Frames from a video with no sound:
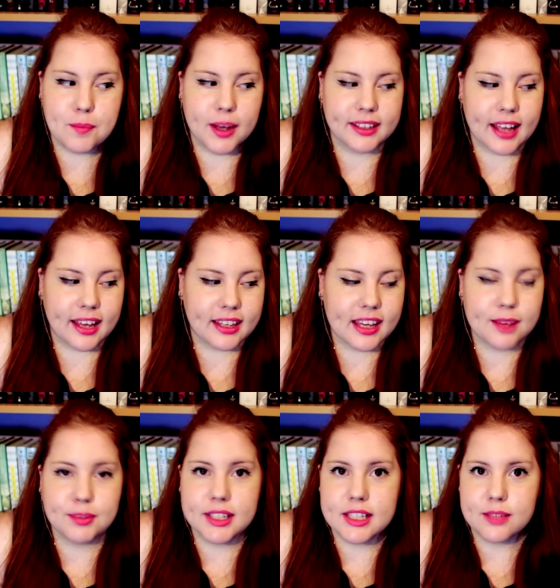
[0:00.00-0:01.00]
But I
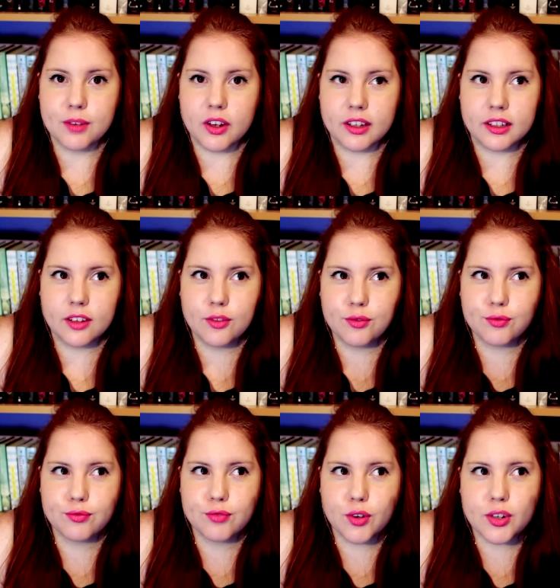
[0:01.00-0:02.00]
gave this one
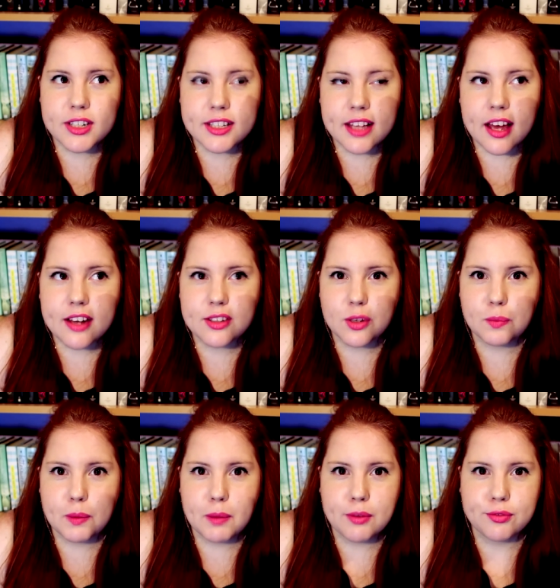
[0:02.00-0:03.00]
4 stars or
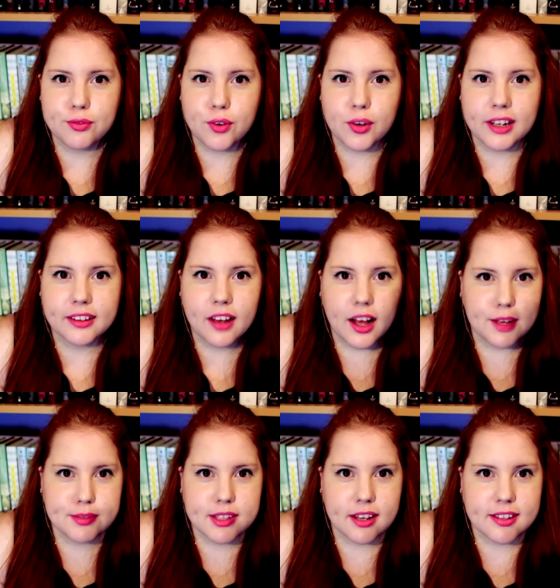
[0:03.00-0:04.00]
maybe
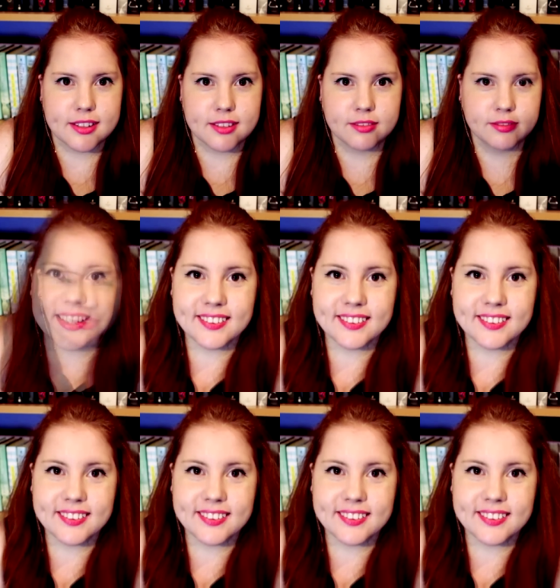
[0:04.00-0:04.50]
4.5 stars.